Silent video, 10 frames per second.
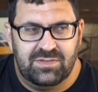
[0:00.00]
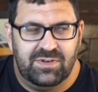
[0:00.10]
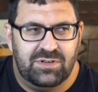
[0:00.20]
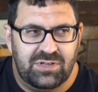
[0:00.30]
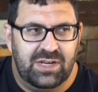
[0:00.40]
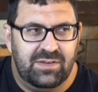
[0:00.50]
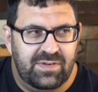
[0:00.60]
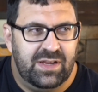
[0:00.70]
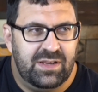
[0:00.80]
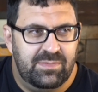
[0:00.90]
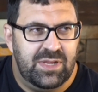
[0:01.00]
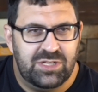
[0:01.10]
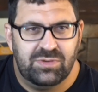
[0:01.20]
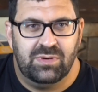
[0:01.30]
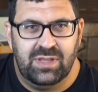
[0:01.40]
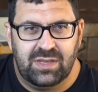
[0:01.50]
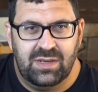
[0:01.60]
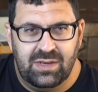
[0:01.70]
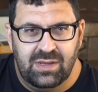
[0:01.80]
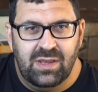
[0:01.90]
if you're trying to find a mentor that
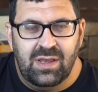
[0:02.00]
can